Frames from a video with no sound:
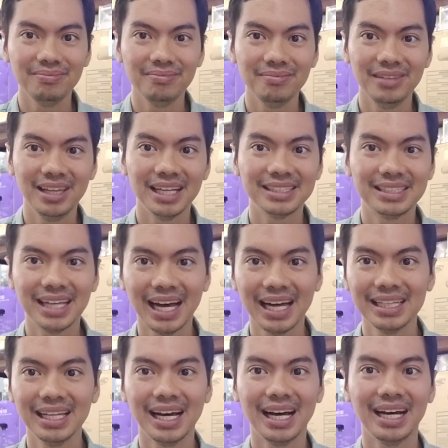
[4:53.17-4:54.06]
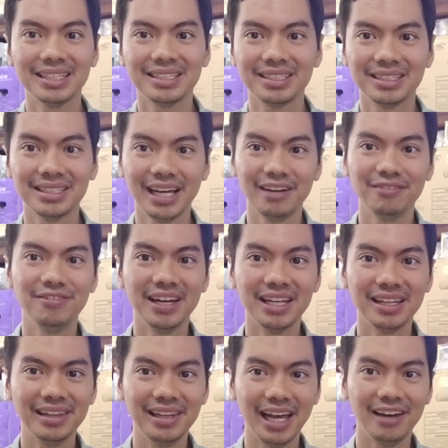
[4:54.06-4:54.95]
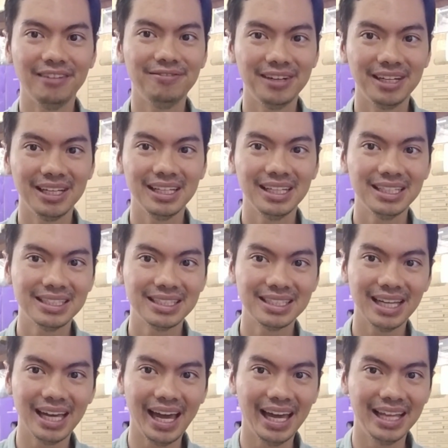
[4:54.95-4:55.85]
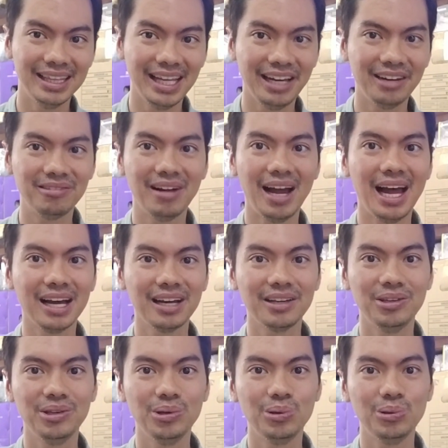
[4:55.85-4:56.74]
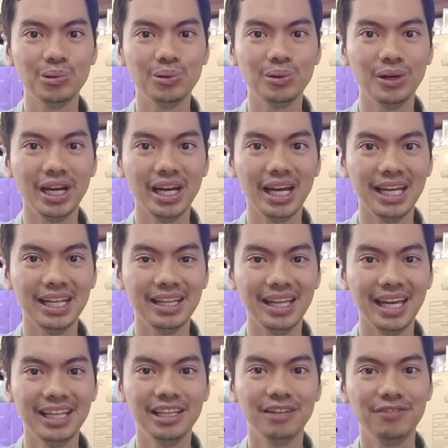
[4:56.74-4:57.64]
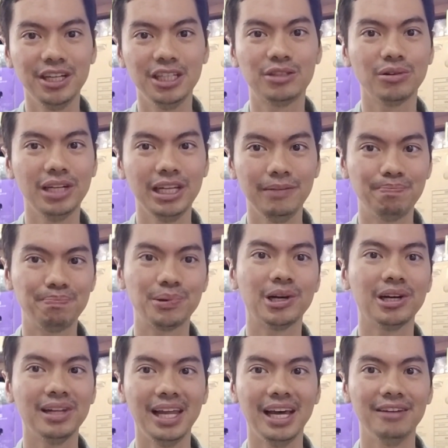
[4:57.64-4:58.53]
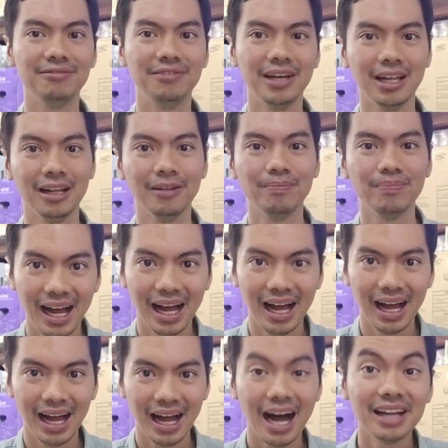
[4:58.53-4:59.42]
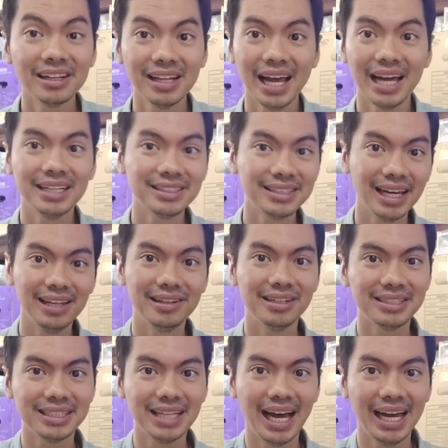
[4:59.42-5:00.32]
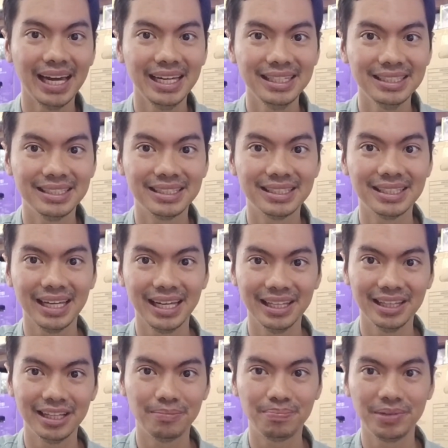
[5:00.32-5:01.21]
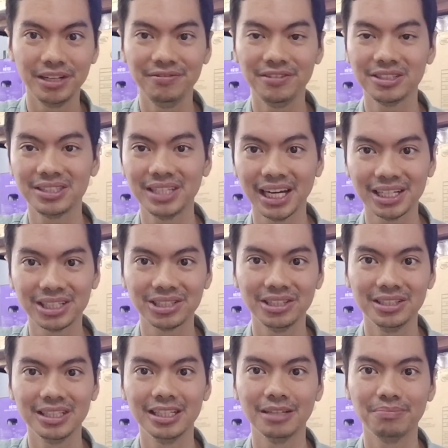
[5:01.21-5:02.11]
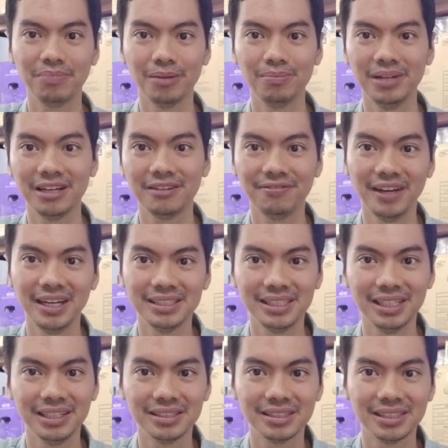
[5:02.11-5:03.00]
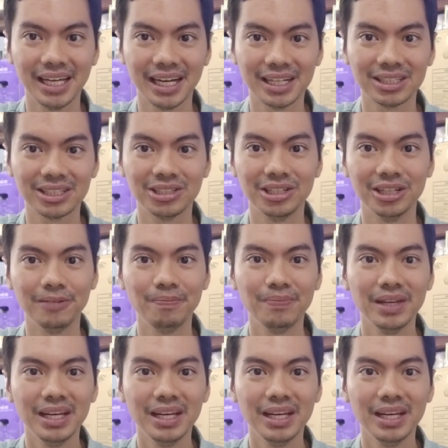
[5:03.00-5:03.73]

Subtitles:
Lazada has 7 levels and they rank you individually per level. Unlike seller size in the previous section, in the public facing section,